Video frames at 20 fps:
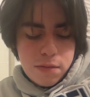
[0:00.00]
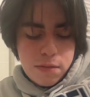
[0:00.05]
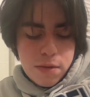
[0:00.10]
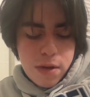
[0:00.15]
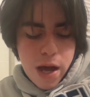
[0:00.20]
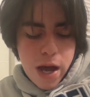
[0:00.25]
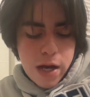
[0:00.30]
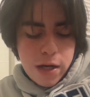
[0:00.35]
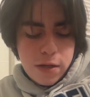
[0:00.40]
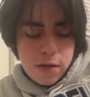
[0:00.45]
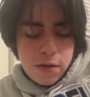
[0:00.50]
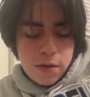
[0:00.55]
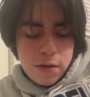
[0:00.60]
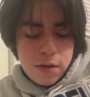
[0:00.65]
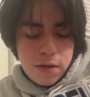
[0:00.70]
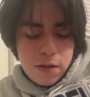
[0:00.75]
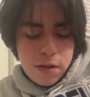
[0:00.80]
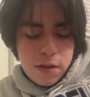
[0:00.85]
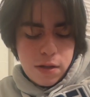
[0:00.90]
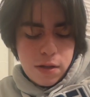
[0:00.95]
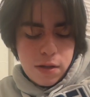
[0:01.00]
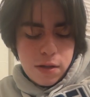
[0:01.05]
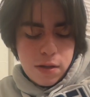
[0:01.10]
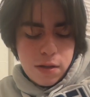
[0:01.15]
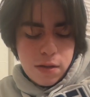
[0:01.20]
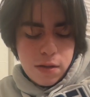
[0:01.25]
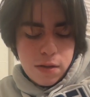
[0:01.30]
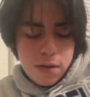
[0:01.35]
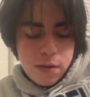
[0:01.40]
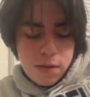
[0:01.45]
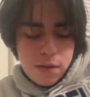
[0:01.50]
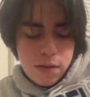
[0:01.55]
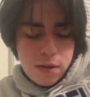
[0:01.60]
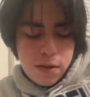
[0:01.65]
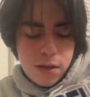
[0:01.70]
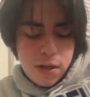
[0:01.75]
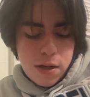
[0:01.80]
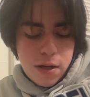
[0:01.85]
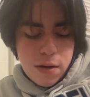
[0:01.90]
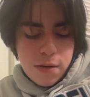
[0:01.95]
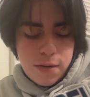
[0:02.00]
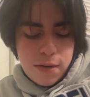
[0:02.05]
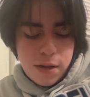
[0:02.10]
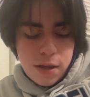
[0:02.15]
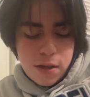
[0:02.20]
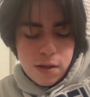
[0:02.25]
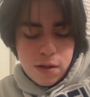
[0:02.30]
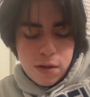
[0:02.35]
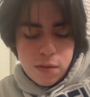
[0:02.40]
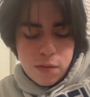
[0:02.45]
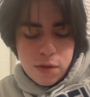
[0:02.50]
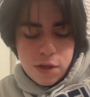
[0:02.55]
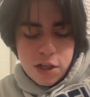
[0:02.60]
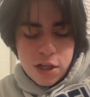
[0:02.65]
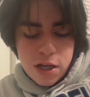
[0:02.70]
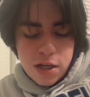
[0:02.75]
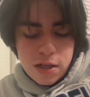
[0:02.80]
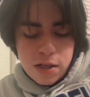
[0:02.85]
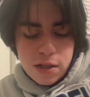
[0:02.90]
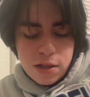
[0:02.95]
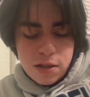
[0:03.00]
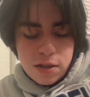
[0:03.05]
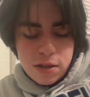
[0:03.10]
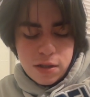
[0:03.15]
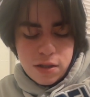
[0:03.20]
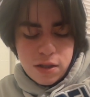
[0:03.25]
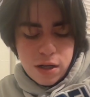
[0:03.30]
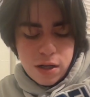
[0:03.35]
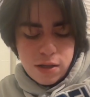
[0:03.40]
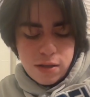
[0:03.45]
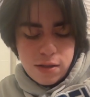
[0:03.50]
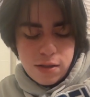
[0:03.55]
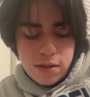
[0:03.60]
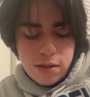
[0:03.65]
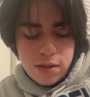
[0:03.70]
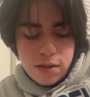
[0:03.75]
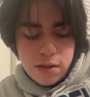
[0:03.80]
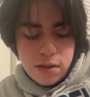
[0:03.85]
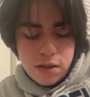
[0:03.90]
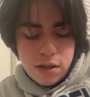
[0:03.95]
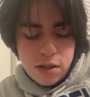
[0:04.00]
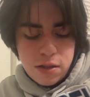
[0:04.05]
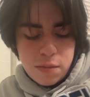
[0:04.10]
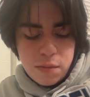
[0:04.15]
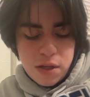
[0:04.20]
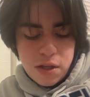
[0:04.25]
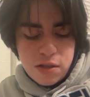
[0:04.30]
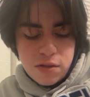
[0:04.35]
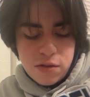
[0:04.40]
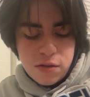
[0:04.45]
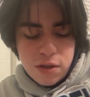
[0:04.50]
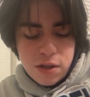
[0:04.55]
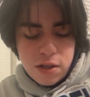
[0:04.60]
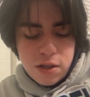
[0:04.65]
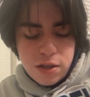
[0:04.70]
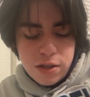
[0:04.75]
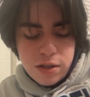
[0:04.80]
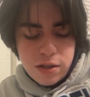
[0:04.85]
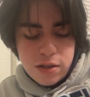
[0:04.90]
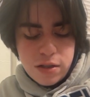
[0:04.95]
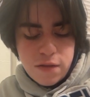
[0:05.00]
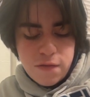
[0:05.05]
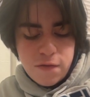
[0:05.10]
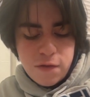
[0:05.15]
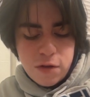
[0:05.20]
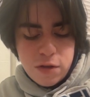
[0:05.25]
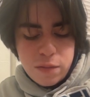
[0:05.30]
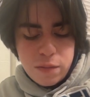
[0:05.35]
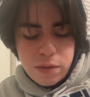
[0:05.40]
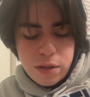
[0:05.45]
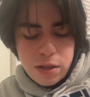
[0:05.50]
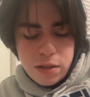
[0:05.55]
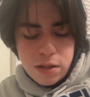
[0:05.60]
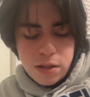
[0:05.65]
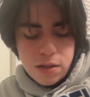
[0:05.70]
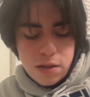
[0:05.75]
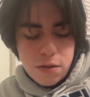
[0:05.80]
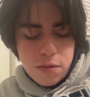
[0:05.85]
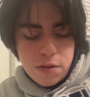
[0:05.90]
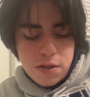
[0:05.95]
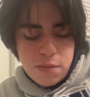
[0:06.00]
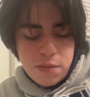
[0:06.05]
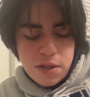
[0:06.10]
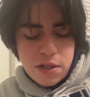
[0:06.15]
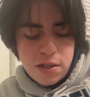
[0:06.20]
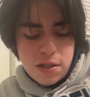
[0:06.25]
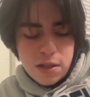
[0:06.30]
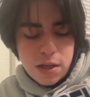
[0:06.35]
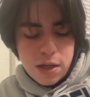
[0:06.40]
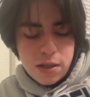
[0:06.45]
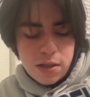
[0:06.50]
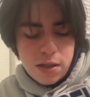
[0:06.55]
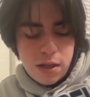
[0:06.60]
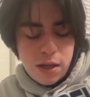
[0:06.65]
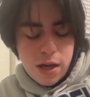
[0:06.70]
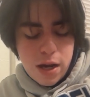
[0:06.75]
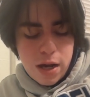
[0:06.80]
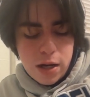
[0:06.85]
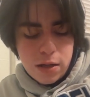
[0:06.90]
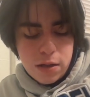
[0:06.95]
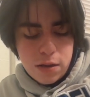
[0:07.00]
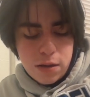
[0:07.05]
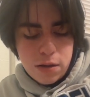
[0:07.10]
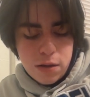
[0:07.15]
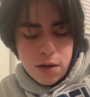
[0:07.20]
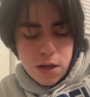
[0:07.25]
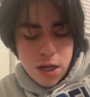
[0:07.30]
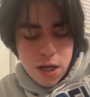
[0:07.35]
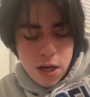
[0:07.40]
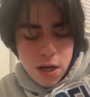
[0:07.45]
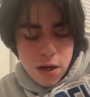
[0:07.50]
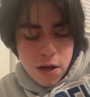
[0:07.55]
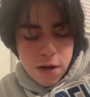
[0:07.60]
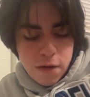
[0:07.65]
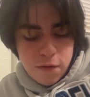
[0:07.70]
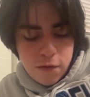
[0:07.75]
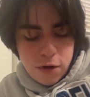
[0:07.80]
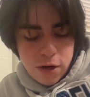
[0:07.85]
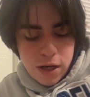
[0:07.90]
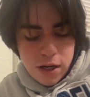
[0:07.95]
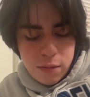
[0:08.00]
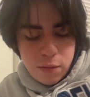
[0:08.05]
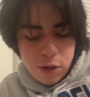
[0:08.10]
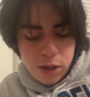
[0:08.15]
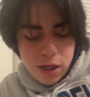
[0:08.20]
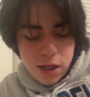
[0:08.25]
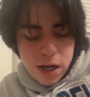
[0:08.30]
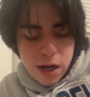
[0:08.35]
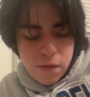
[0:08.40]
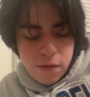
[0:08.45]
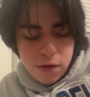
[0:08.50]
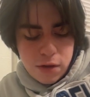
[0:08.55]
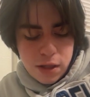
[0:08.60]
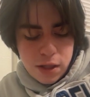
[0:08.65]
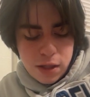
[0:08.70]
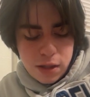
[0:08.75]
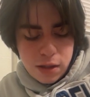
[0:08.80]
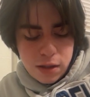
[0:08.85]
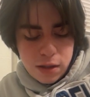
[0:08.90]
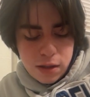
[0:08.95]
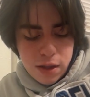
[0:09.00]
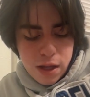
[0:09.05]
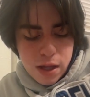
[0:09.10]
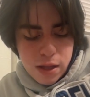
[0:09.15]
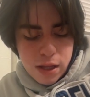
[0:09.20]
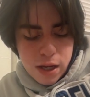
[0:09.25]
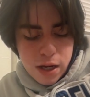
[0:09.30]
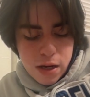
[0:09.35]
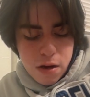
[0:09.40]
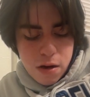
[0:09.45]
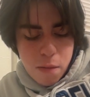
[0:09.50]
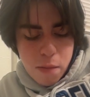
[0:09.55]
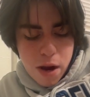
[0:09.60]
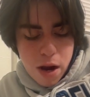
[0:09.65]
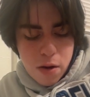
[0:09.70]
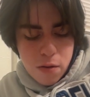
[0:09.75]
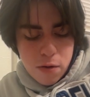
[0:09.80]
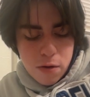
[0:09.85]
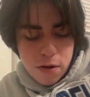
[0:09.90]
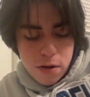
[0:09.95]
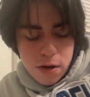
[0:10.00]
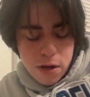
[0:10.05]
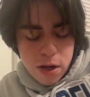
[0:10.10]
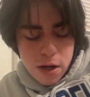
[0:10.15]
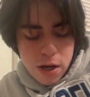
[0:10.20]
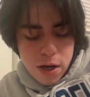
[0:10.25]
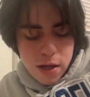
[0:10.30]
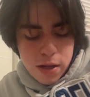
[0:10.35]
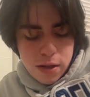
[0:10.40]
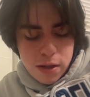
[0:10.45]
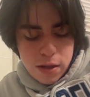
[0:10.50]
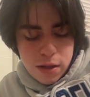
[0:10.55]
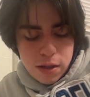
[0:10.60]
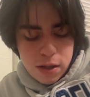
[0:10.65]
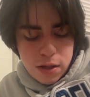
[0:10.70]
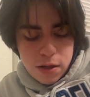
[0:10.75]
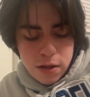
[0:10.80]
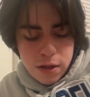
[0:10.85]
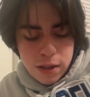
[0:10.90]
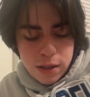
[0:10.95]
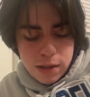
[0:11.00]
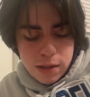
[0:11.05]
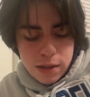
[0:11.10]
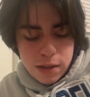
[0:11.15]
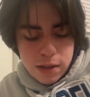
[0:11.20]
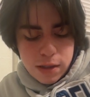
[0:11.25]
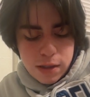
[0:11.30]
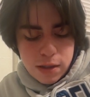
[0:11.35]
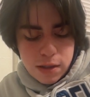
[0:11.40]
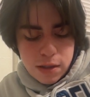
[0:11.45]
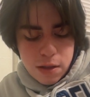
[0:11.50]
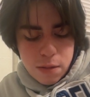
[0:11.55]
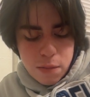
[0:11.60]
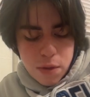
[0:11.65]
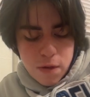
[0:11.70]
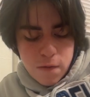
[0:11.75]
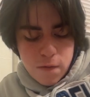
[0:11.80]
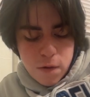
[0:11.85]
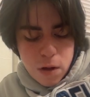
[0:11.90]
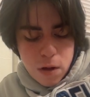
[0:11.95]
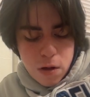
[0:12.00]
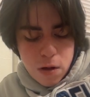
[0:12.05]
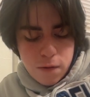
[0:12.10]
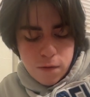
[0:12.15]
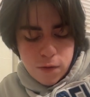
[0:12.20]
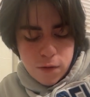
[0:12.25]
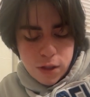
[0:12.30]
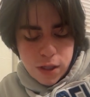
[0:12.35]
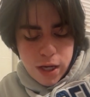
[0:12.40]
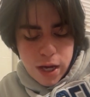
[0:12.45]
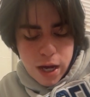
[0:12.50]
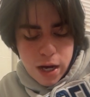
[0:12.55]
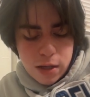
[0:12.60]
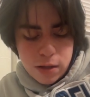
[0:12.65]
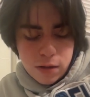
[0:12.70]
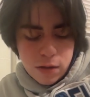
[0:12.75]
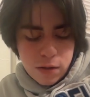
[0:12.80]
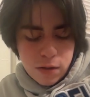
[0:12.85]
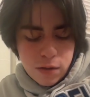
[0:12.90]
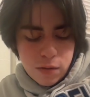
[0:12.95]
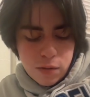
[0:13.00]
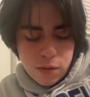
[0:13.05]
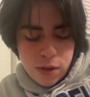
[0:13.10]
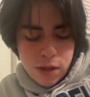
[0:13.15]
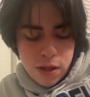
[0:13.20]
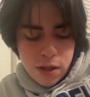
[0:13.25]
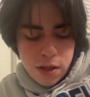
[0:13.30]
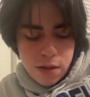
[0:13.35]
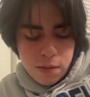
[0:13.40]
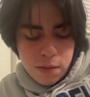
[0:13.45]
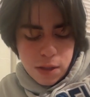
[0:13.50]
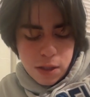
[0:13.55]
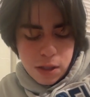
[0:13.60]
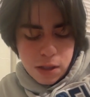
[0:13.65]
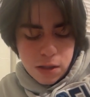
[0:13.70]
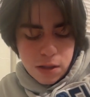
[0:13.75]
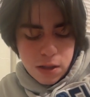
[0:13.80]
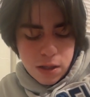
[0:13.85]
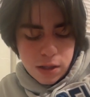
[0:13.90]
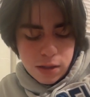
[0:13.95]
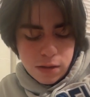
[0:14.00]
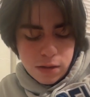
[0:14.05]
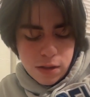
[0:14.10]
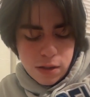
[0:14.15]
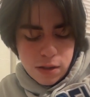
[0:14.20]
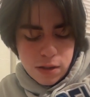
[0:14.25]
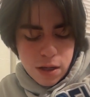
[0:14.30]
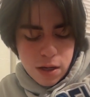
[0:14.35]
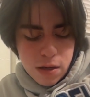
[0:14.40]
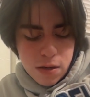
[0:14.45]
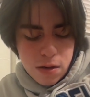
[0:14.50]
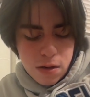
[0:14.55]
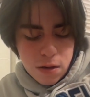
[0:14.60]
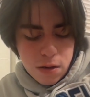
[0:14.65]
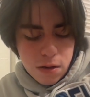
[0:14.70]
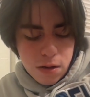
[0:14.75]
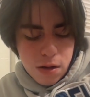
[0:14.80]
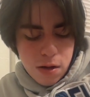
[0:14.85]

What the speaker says: Actor in the theater. In our theater, which had its genesis in Shakespearean traditions, the first place has always been assigned to the actor. For him we did everything that lay in our power. The theater exists above all for the actor, and with him it cannot exist at all.